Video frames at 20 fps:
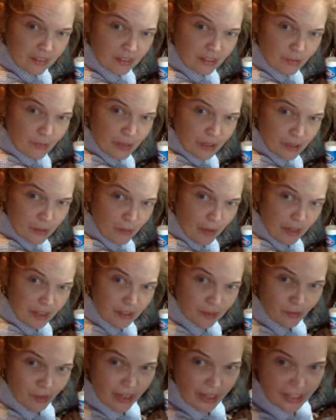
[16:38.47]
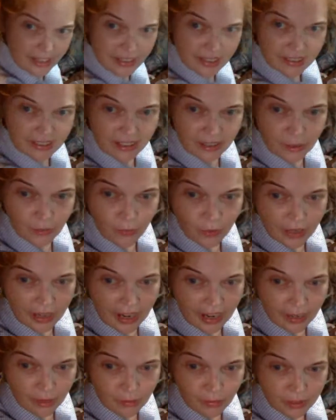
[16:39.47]
The Basmati rice. Has anyone
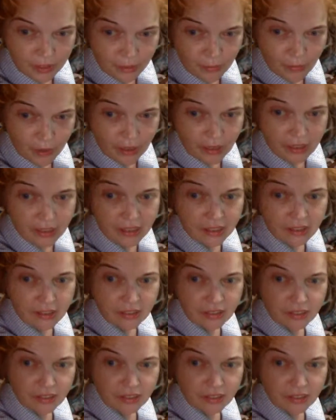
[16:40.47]
had Basmati?